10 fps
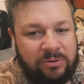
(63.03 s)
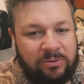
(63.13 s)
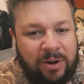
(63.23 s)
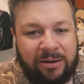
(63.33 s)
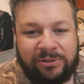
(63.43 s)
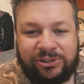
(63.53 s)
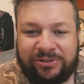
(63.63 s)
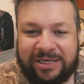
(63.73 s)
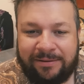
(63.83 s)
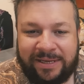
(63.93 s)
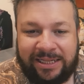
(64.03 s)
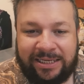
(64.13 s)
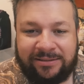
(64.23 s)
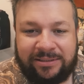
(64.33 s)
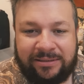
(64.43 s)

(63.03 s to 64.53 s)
Why would you send me this?